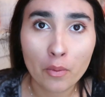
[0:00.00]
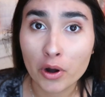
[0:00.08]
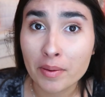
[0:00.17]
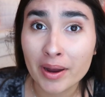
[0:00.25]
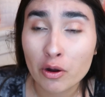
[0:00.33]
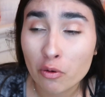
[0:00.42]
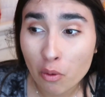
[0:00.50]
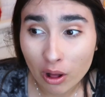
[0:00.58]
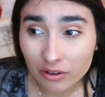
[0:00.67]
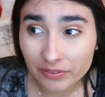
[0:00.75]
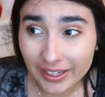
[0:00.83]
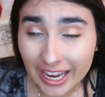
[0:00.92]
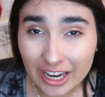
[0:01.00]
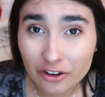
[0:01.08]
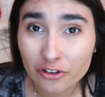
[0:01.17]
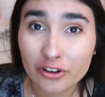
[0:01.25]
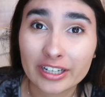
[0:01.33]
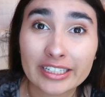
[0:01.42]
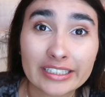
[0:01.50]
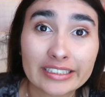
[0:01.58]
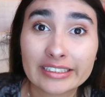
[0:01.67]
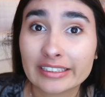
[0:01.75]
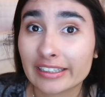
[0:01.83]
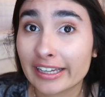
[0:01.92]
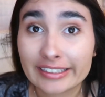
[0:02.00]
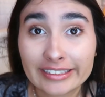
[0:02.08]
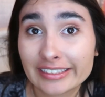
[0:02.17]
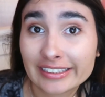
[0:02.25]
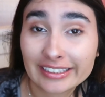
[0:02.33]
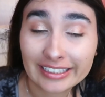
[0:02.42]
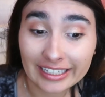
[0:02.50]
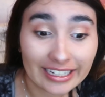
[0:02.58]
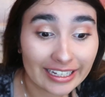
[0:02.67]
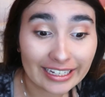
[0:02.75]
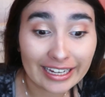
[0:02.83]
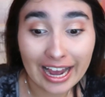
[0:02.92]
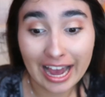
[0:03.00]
What are my qualifications? Let's see.